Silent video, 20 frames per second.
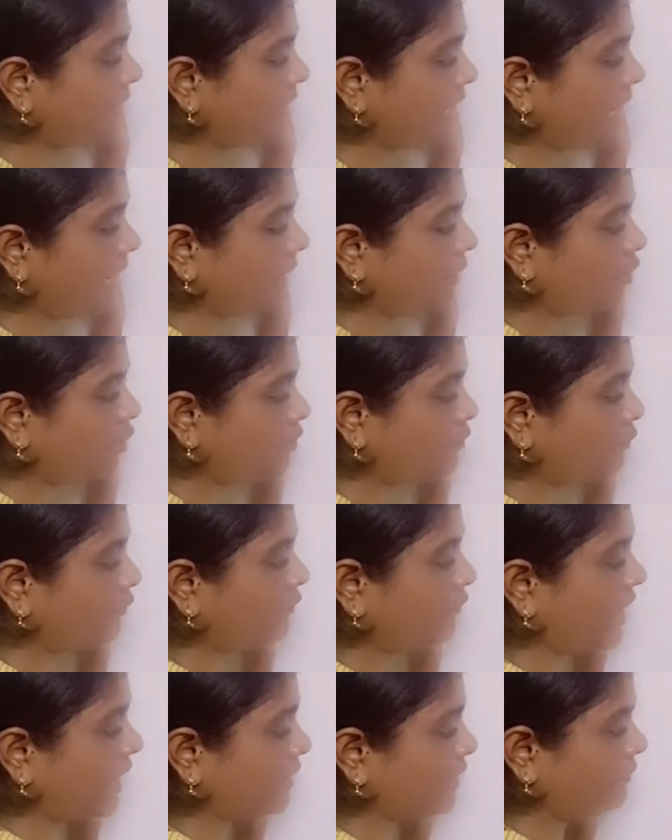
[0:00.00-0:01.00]
around
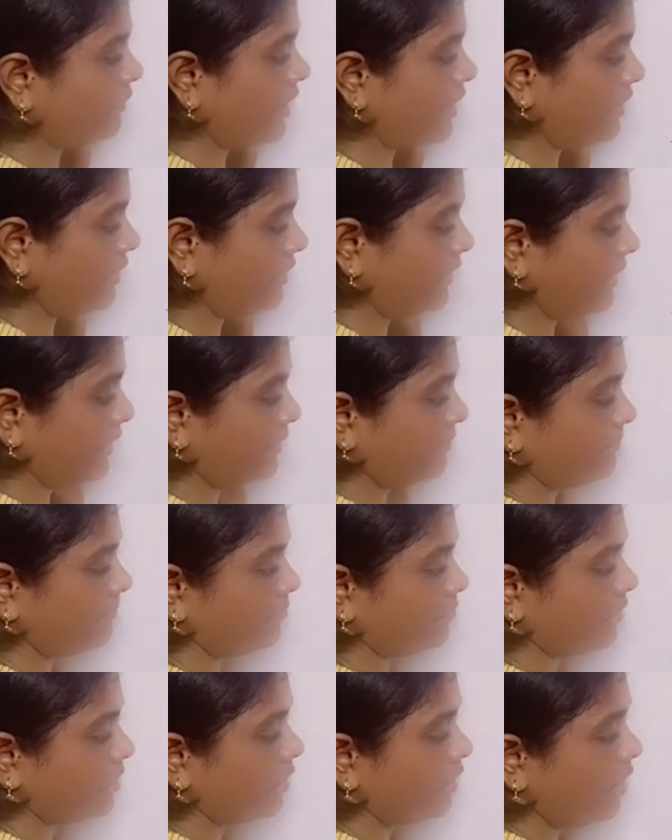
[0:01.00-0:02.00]
500
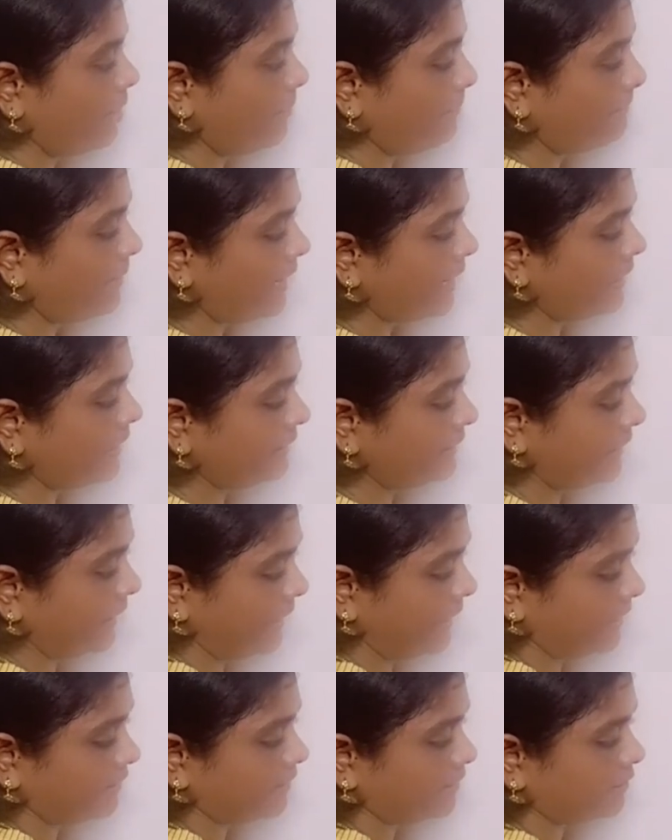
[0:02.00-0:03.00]
by
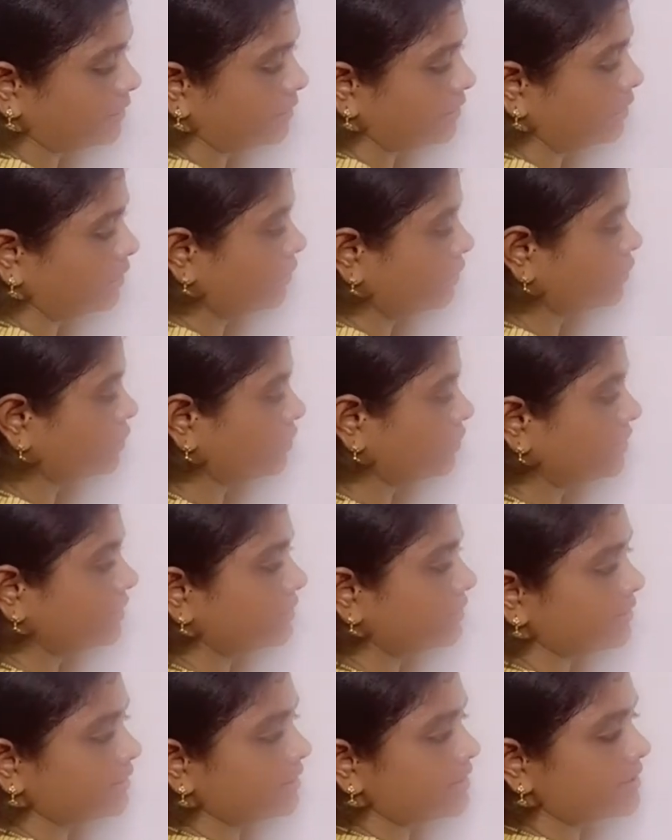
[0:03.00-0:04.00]
10. So
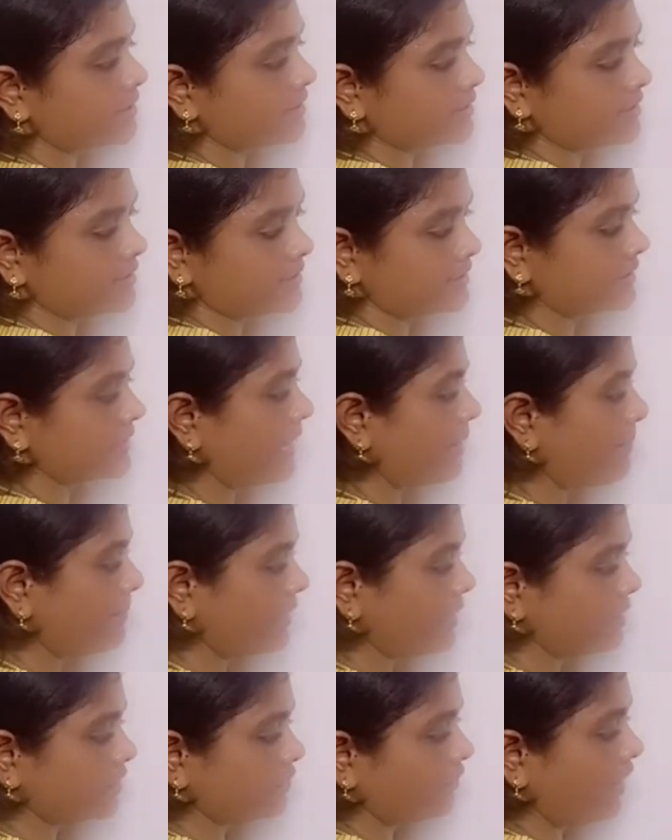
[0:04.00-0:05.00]
this sum
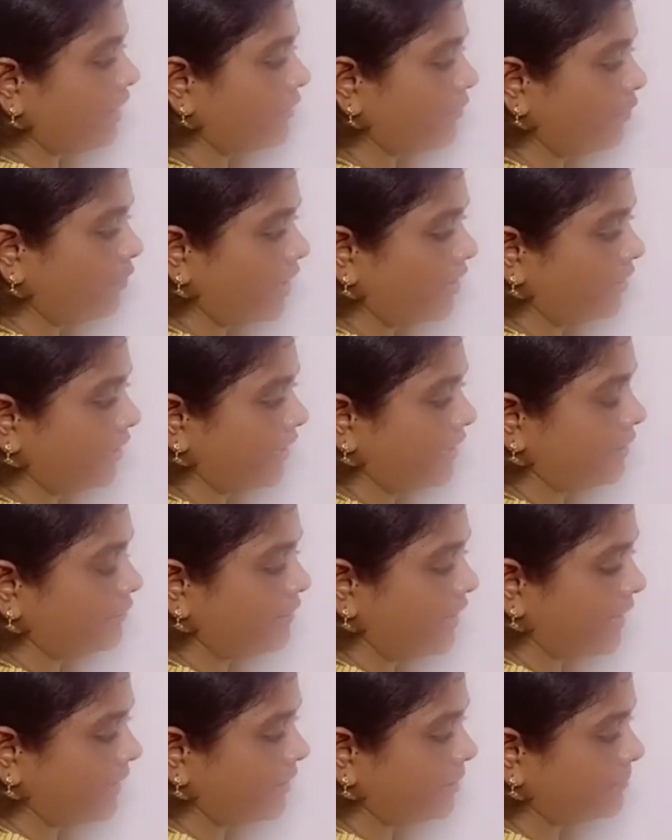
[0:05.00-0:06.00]
is 500
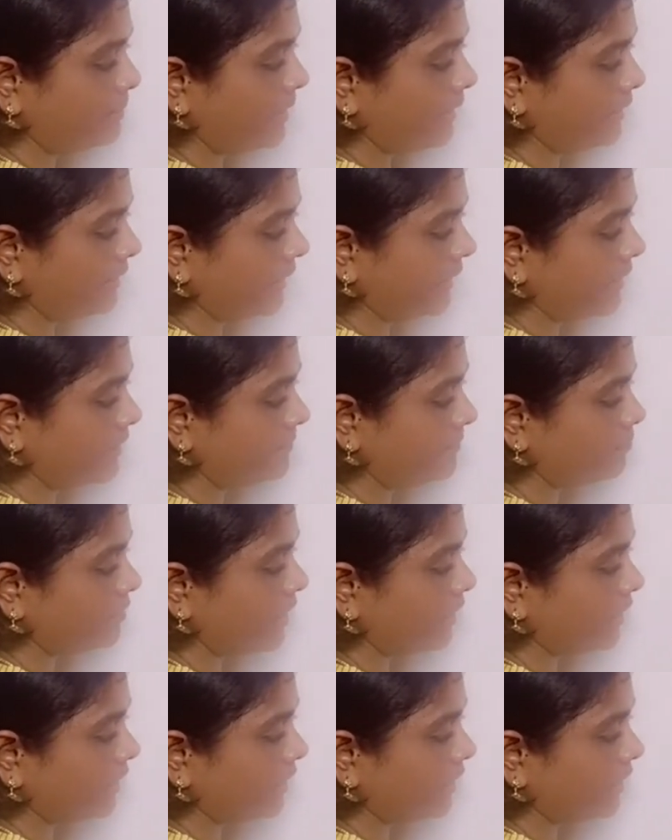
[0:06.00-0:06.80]
divided by 10, that